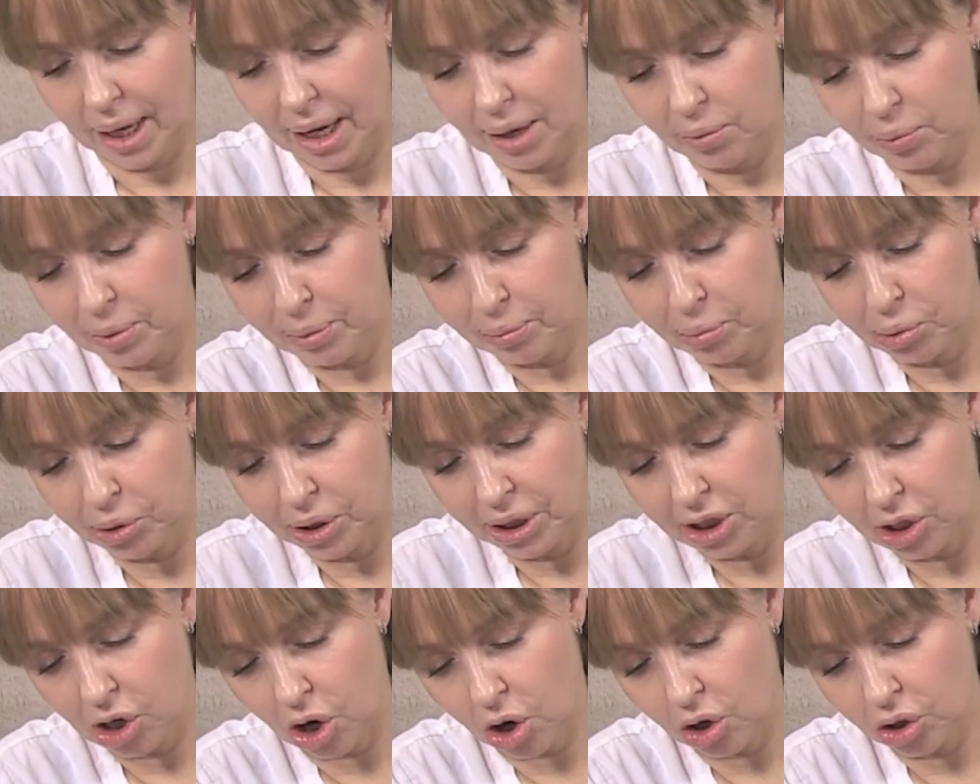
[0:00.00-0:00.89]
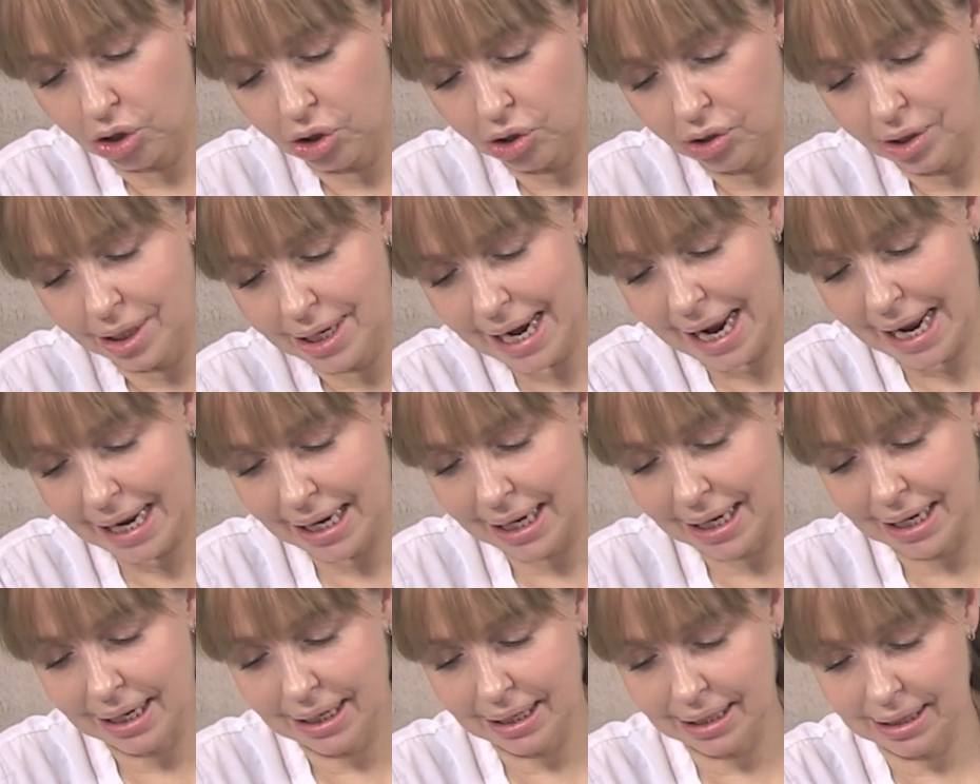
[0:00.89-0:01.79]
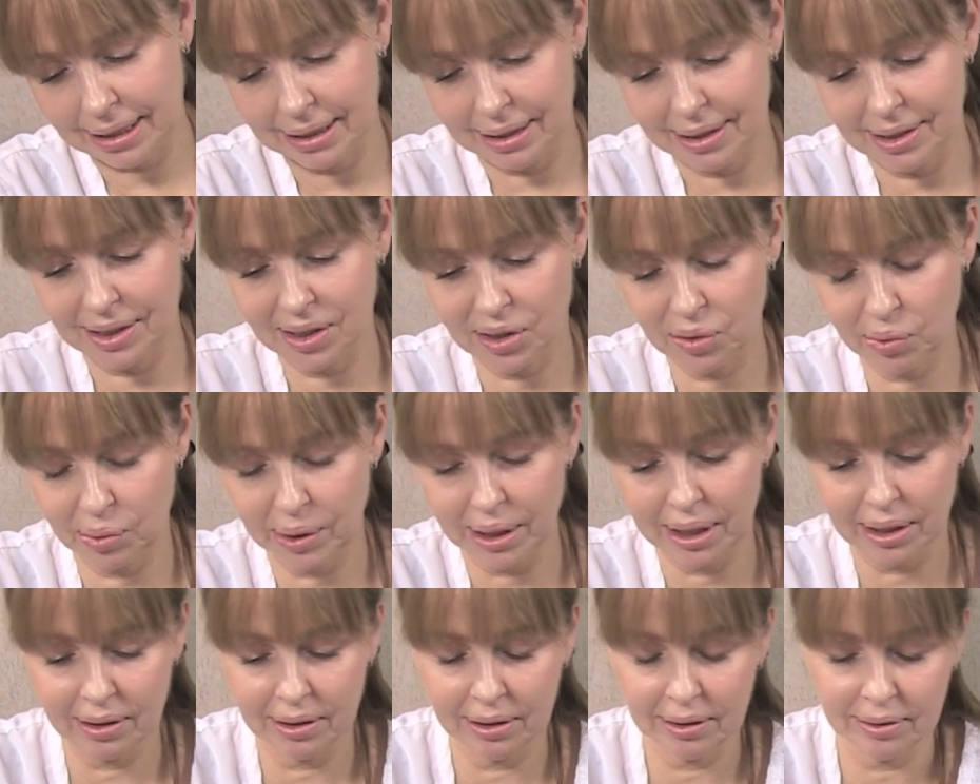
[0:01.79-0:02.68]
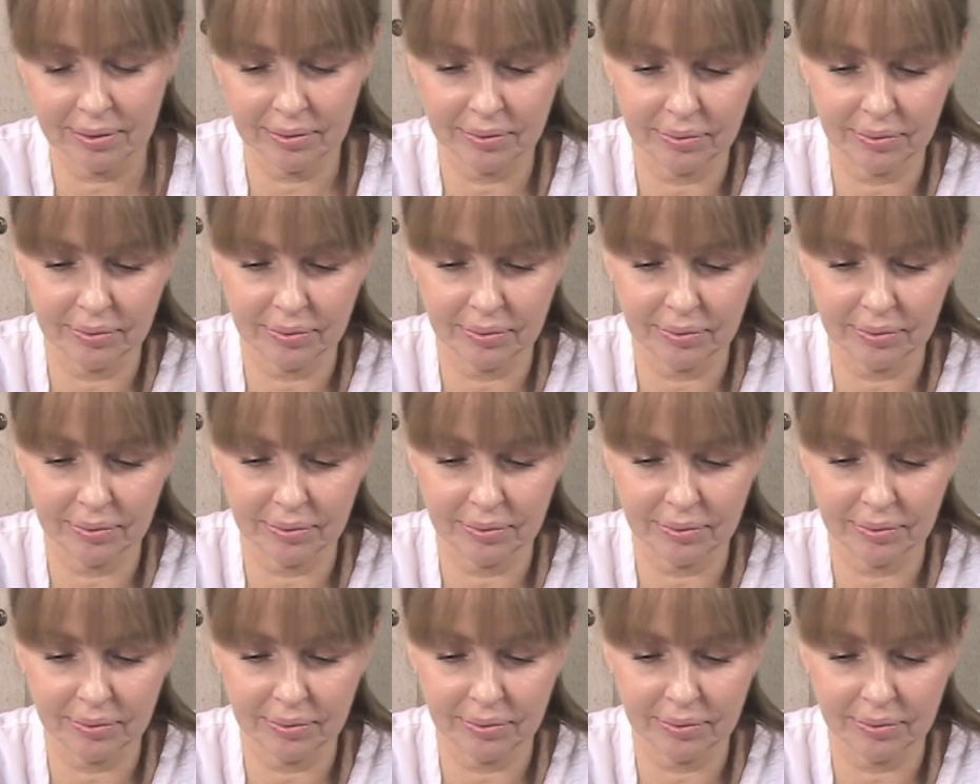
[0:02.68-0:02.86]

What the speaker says: And we're putting it on her neck as well.